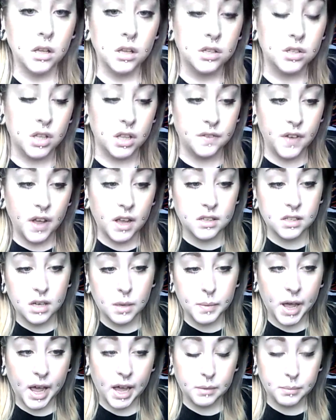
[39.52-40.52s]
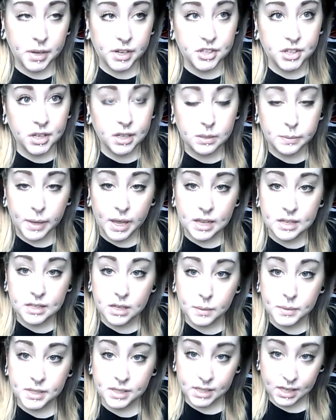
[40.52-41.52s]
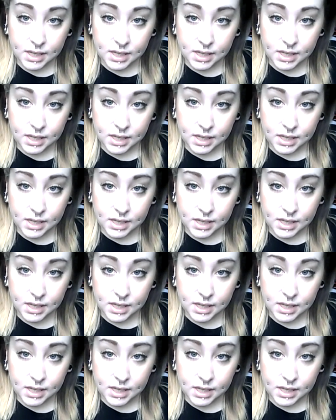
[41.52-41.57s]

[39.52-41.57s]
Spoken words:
So the first time I had my cheeks pierced, I was